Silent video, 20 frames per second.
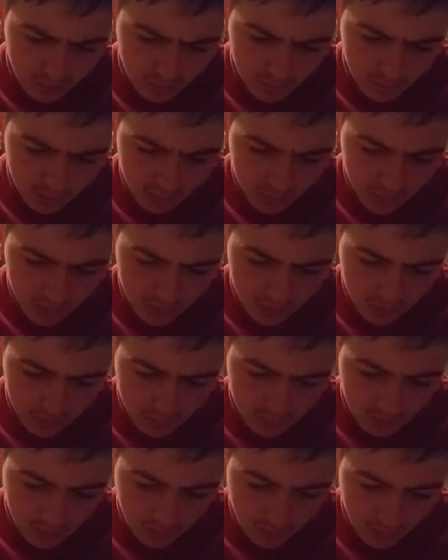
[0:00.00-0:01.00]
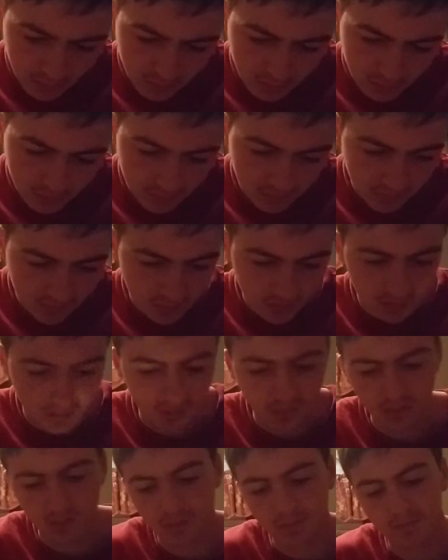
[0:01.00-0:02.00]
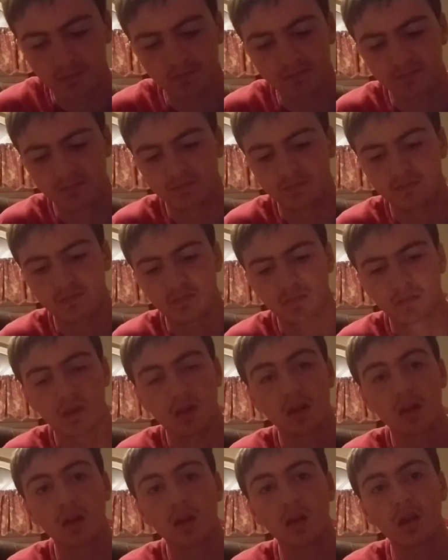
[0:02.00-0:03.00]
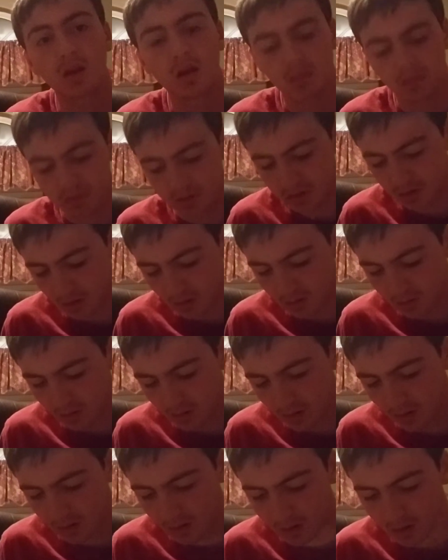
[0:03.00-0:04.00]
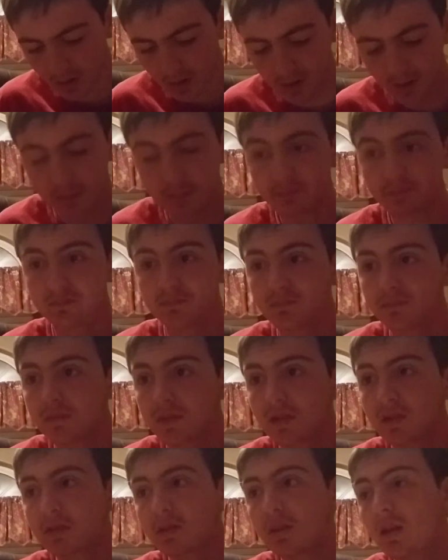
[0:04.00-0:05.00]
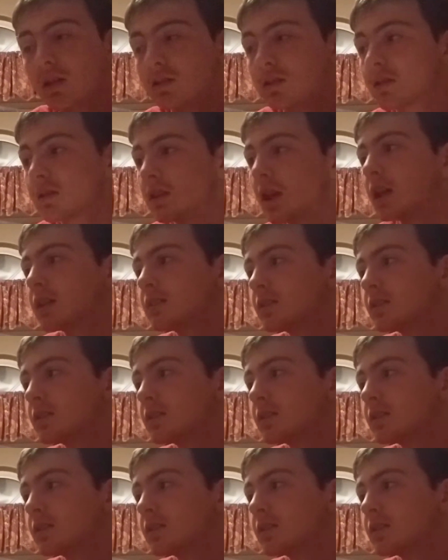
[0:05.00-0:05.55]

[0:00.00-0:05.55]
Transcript: what is that? I don't know. But you know, um, so that's that's